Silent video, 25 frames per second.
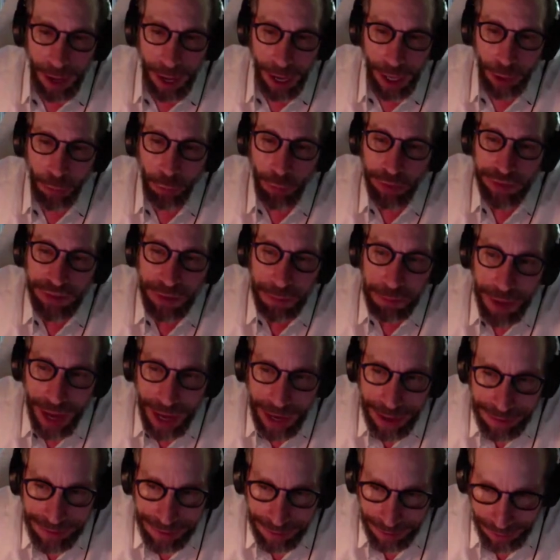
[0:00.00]
And what's
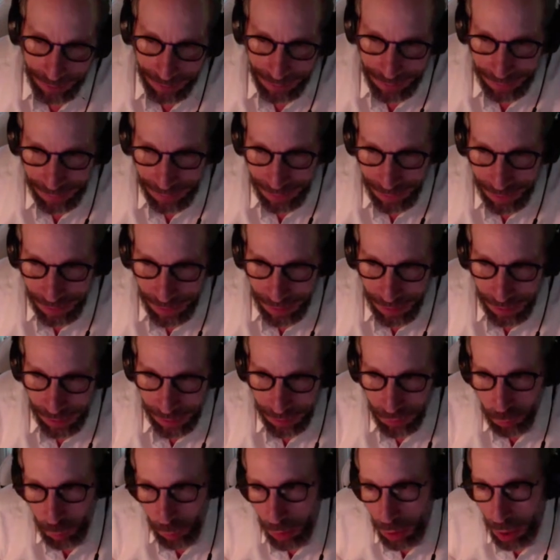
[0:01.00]
amazing
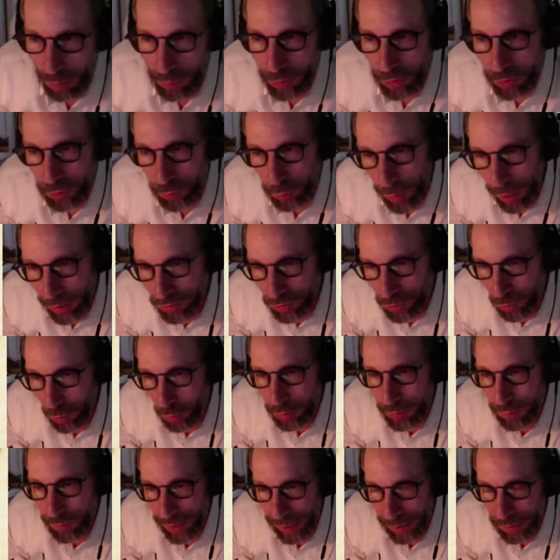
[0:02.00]
is we're on the
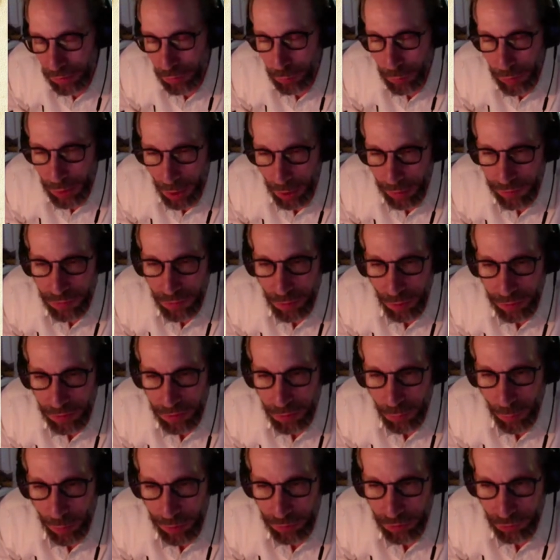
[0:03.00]
threshold of answering Einstein's
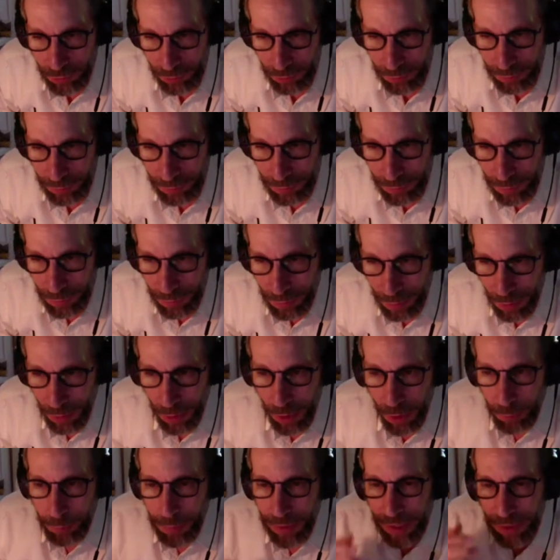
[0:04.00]
question.
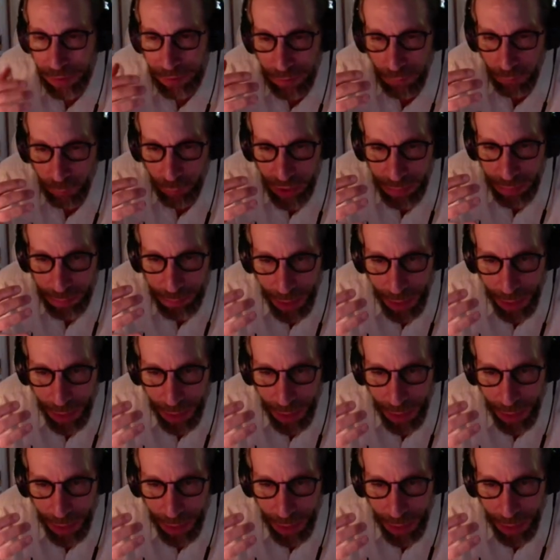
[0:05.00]
Because if we